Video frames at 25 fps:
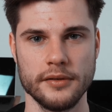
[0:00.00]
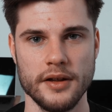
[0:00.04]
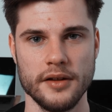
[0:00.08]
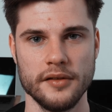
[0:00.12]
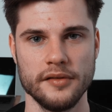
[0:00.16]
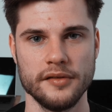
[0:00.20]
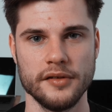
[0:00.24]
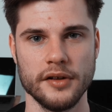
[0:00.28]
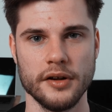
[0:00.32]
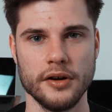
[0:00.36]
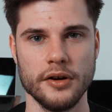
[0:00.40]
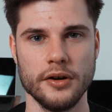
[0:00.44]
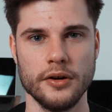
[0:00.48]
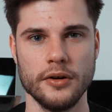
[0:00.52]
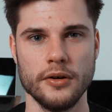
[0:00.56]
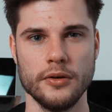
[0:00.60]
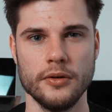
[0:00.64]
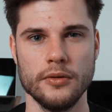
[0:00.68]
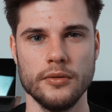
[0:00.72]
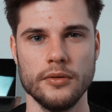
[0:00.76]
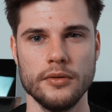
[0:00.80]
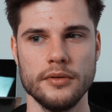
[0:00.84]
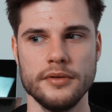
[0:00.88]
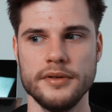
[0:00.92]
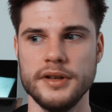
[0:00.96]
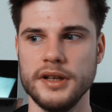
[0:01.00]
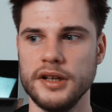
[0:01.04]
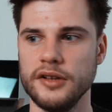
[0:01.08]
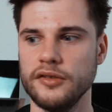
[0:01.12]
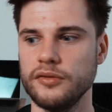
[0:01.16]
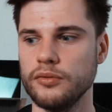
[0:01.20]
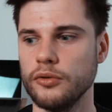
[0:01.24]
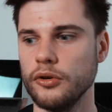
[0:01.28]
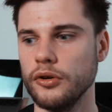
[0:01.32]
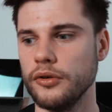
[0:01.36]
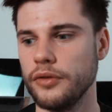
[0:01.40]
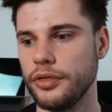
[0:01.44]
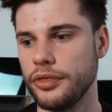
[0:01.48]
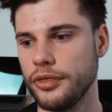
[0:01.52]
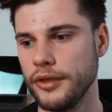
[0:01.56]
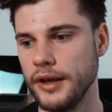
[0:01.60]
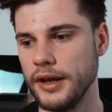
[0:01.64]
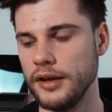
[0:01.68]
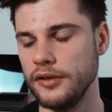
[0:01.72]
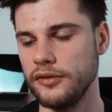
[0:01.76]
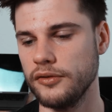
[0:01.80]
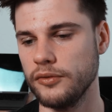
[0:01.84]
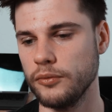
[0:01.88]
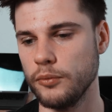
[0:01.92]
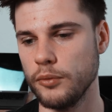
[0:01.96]
So these were
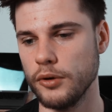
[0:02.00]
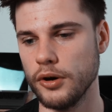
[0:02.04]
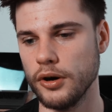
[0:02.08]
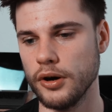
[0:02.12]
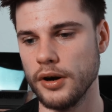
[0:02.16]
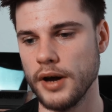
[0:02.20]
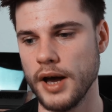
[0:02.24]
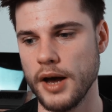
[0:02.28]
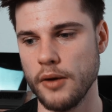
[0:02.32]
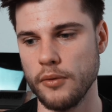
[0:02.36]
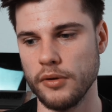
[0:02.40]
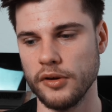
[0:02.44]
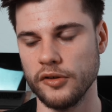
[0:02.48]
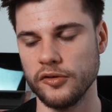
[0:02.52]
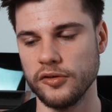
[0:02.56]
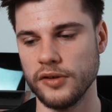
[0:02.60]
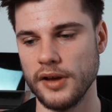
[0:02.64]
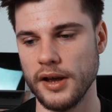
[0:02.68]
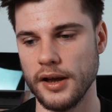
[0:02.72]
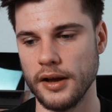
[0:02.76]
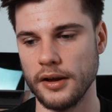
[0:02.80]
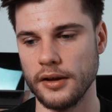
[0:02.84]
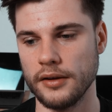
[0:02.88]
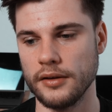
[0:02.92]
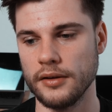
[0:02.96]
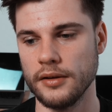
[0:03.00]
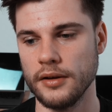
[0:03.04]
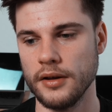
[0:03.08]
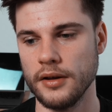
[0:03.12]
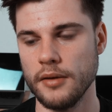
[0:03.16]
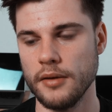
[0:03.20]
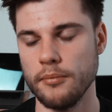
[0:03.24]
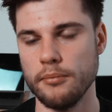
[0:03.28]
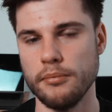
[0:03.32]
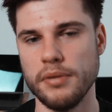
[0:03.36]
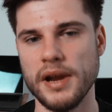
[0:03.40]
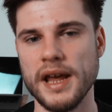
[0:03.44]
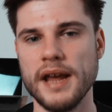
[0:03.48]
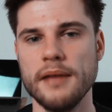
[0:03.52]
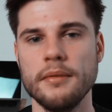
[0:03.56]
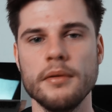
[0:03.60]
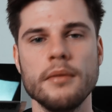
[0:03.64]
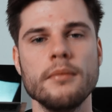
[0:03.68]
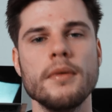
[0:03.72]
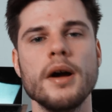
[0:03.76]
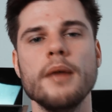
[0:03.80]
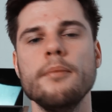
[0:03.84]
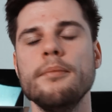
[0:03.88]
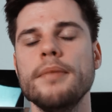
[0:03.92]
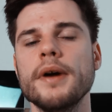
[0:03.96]
things where I was like blaming
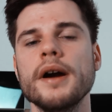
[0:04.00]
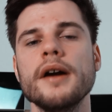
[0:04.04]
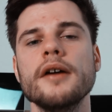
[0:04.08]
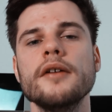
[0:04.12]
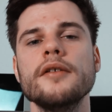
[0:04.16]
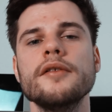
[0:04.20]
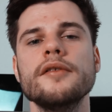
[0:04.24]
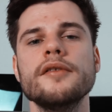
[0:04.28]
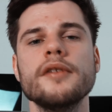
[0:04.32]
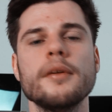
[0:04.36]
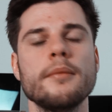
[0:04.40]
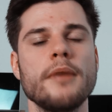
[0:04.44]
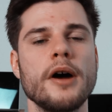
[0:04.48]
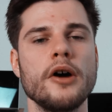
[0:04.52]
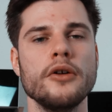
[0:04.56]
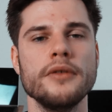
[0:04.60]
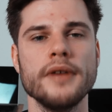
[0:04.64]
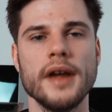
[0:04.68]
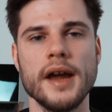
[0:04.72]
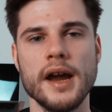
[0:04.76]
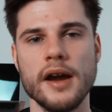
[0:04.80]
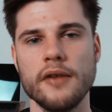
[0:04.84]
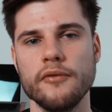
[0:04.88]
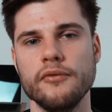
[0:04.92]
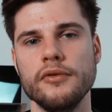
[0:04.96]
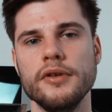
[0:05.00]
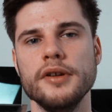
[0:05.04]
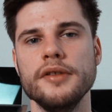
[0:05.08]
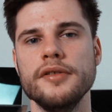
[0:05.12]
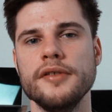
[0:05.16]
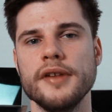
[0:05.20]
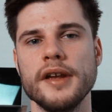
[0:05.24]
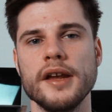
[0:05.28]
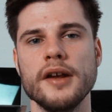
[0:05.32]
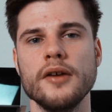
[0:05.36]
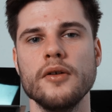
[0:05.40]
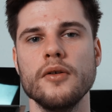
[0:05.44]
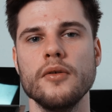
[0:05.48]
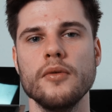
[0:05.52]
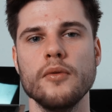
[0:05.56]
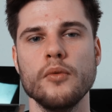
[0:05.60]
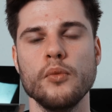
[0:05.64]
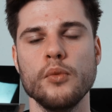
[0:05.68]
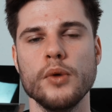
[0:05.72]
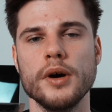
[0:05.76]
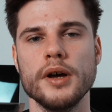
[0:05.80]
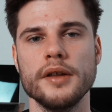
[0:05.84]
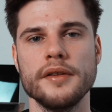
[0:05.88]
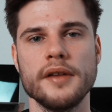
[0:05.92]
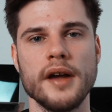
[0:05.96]
my parents about everything
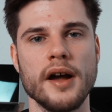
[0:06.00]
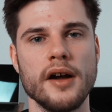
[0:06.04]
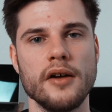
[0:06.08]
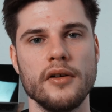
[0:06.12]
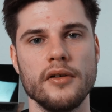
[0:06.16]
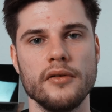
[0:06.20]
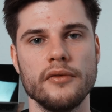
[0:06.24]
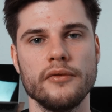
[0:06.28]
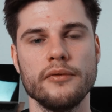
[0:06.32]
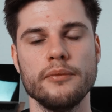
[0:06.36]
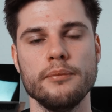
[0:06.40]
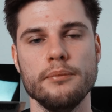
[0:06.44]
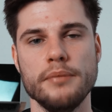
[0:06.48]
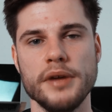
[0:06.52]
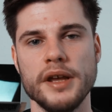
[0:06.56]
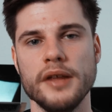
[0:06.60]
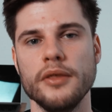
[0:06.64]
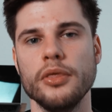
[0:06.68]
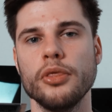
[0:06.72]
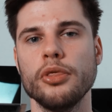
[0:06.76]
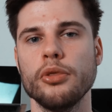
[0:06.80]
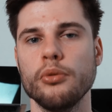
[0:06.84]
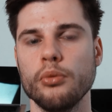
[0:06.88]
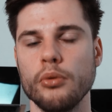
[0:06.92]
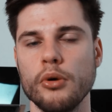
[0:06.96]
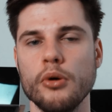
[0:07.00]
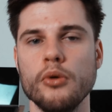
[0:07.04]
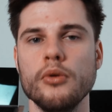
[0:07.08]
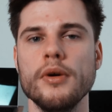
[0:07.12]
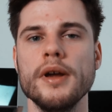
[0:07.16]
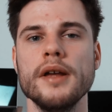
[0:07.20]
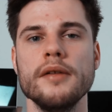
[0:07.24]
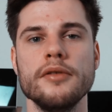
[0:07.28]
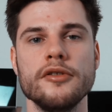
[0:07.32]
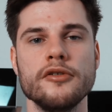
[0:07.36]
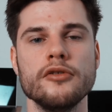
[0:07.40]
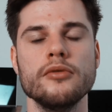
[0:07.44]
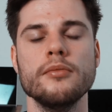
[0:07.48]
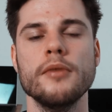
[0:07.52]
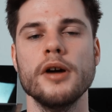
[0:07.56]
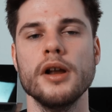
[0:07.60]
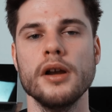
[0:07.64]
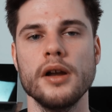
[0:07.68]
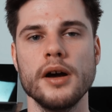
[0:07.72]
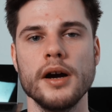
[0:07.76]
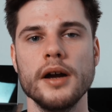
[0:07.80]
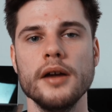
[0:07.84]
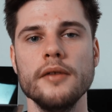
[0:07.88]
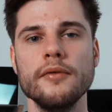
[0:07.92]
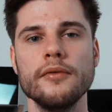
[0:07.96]
what I've been through into my
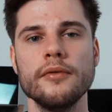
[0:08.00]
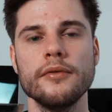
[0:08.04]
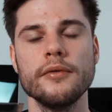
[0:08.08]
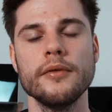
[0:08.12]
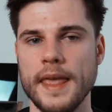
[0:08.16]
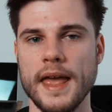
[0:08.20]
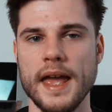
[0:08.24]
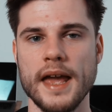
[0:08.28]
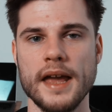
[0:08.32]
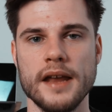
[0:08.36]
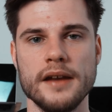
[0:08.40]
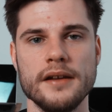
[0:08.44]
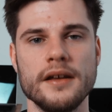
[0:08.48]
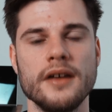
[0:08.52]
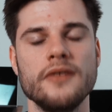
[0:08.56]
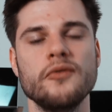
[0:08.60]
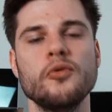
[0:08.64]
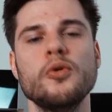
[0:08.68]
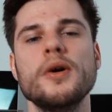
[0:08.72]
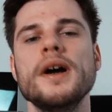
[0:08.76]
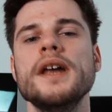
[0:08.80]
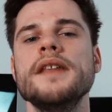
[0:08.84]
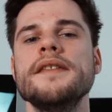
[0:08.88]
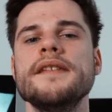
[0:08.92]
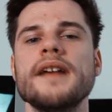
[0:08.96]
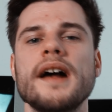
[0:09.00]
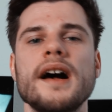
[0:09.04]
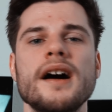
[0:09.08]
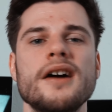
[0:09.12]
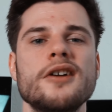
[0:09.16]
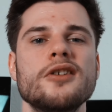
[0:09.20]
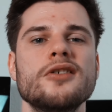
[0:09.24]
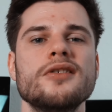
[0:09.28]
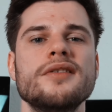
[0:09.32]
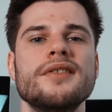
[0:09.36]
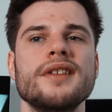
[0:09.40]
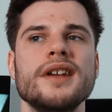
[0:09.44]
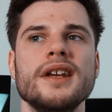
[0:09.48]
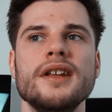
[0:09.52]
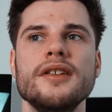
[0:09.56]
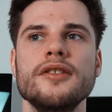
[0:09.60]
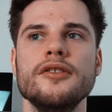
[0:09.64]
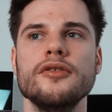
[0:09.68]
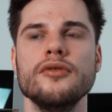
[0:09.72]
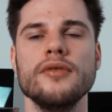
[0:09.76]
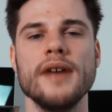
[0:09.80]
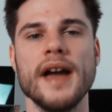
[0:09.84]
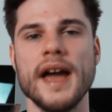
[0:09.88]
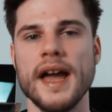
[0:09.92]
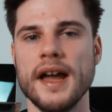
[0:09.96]
life and that went out
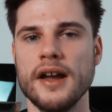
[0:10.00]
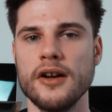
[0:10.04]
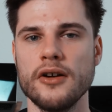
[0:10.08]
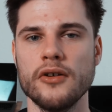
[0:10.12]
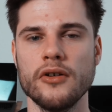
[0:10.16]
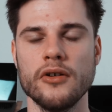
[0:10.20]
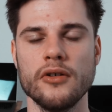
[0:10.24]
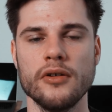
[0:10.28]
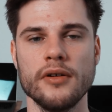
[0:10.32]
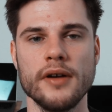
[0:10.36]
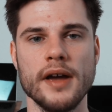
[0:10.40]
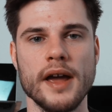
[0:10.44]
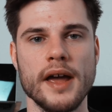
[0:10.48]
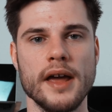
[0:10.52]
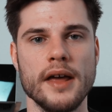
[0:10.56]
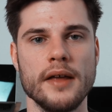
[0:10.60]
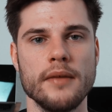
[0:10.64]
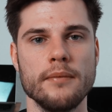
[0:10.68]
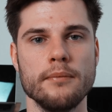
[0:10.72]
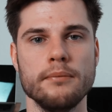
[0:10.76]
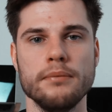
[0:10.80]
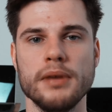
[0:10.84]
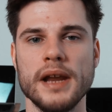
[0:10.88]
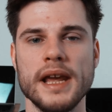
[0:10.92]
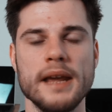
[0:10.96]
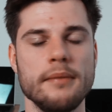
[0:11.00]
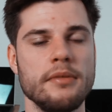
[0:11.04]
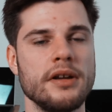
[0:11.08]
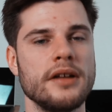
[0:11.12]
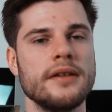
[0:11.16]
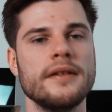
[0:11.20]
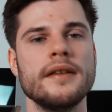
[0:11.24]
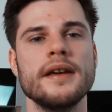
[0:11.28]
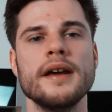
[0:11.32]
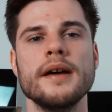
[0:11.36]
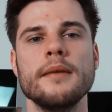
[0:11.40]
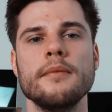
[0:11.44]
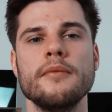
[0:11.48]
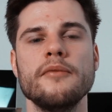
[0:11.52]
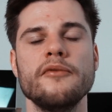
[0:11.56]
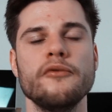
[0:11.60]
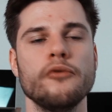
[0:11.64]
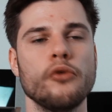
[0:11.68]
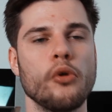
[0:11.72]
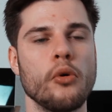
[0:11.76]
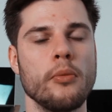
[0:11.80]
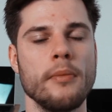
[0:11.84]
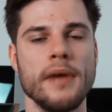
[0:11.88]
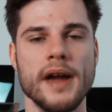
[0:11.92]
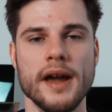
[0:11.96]
into anger and blaming them
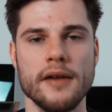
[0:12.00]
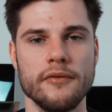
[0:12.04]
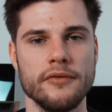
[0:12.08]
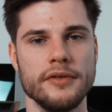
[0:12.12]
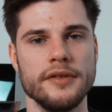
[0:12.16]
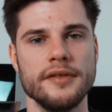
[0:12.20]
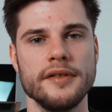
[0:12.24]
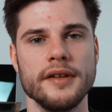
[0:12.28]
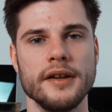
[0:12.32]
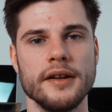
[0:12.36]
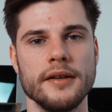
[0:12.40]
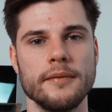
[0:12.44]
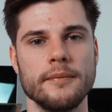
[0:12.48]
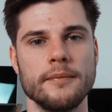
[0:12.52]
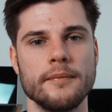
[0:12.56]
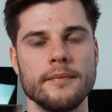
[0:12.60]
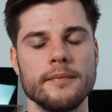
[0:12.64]
from everything.